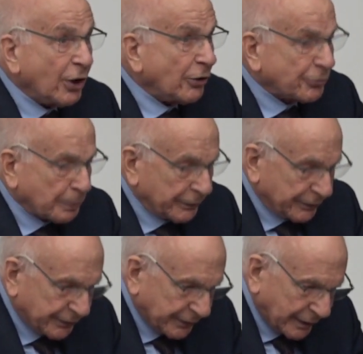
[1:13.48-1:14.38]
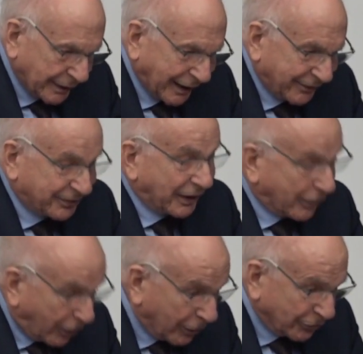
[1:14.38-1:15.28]
Judgment, as
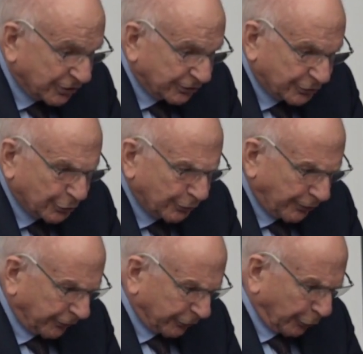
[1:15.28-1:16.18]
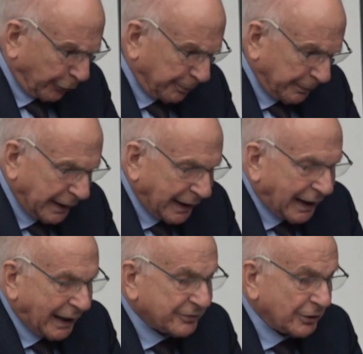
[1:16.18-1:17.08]
psychologists use the term,
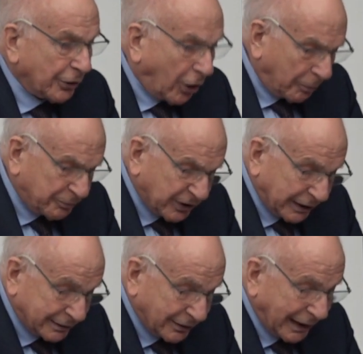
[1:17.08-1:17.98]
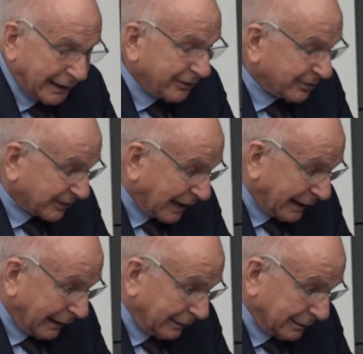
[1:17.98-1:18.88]
has an object and a
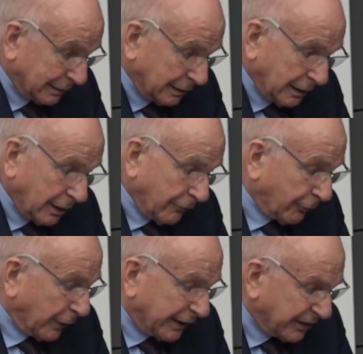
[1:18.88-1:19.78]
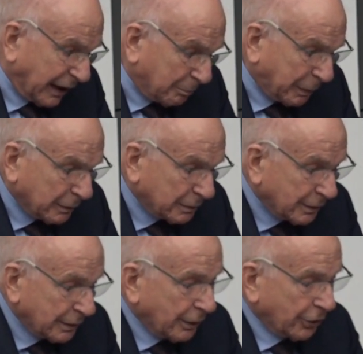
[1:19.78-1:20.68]
scale. For
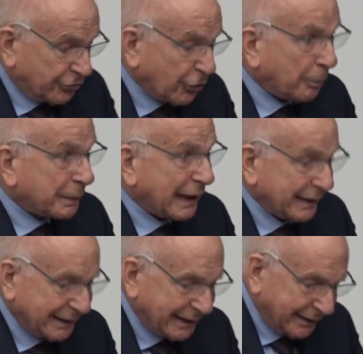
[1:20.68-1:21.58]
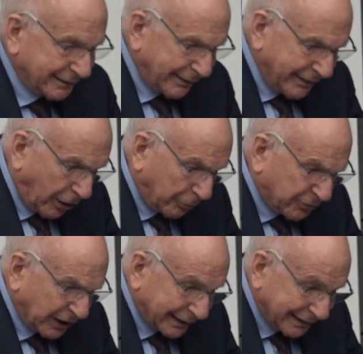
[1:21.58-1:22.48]
example, a job candidate is the
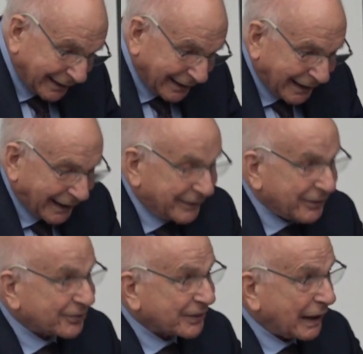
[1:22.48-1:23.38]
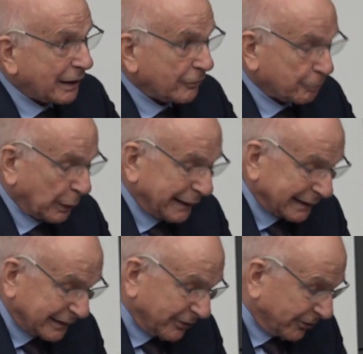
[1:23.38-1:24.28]
object and a scale of
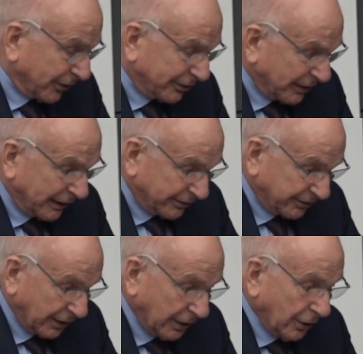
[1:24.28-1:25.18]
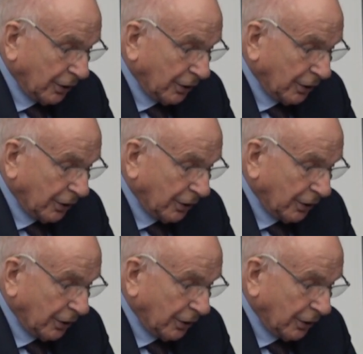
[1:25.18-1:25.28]
predicted success,